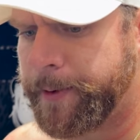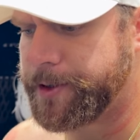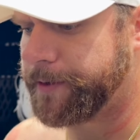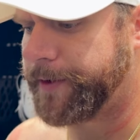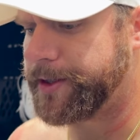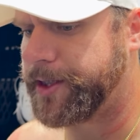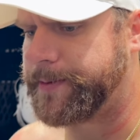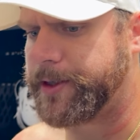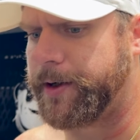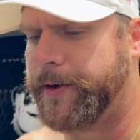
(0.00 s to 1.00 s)
personal friendship,
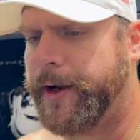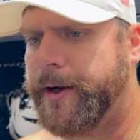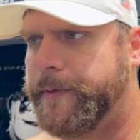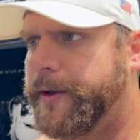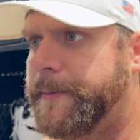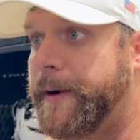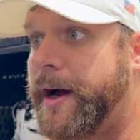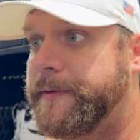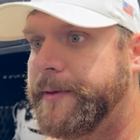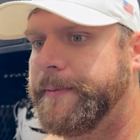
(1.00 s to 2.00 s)
so really
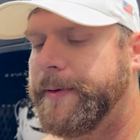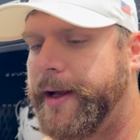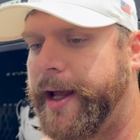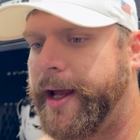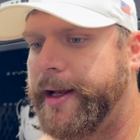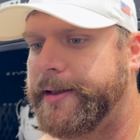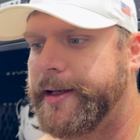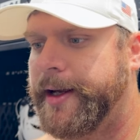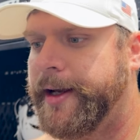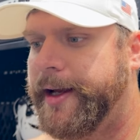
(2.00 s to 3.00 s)
proud of him and
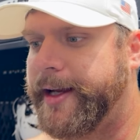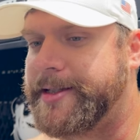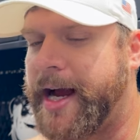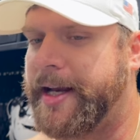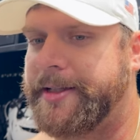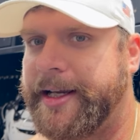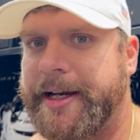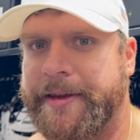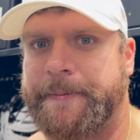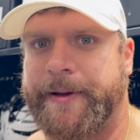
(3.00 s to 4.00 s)
excited to get
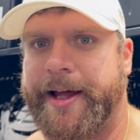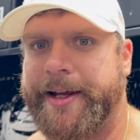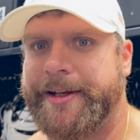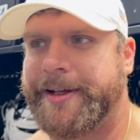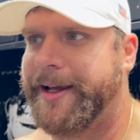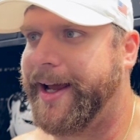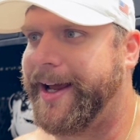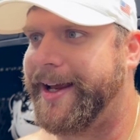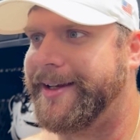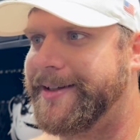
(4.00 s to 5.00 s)
on the plane
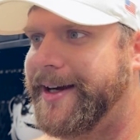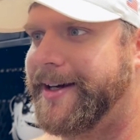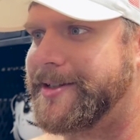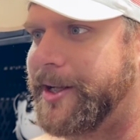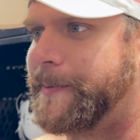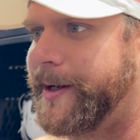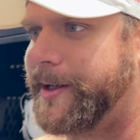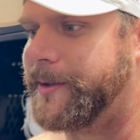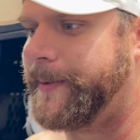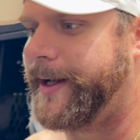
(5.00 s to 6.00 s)
and celebrate a
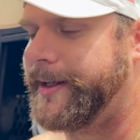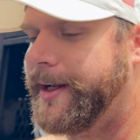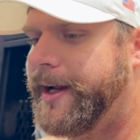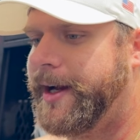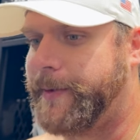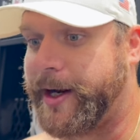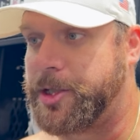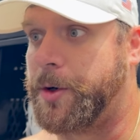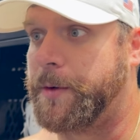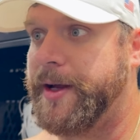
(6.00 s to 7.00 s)
little bit. We got a
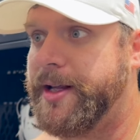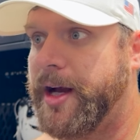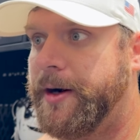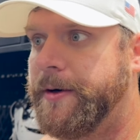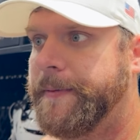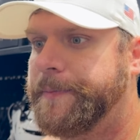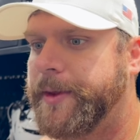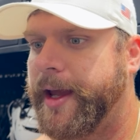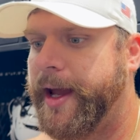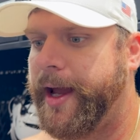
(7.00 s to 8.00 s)
short week though,
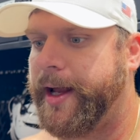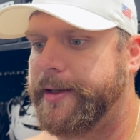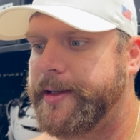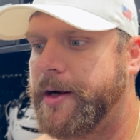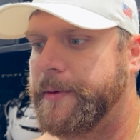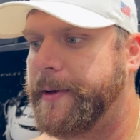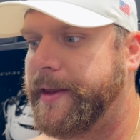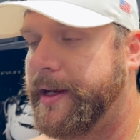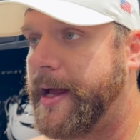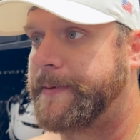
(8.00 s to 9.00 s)
and we play
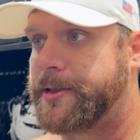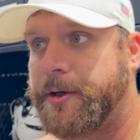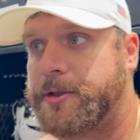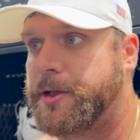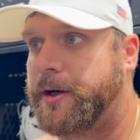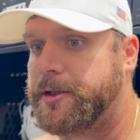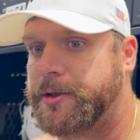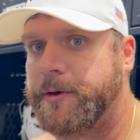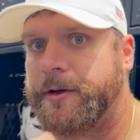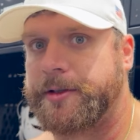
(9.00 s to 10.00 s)
the Indianapolis Colts, who are also
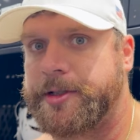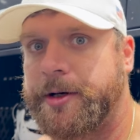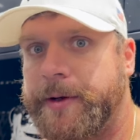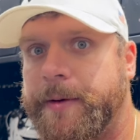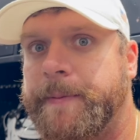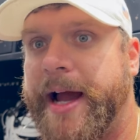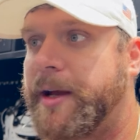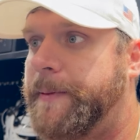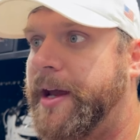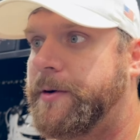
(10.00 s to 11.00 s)
rolling, so we're back
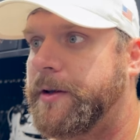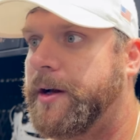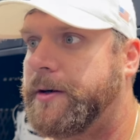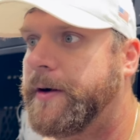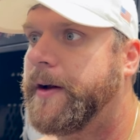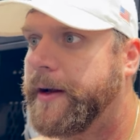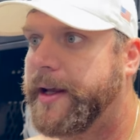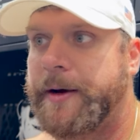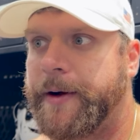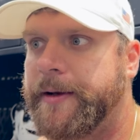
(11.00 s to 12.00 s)
at Paycor though.
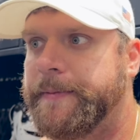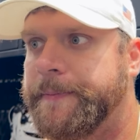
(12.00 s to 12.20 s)
Can't wait.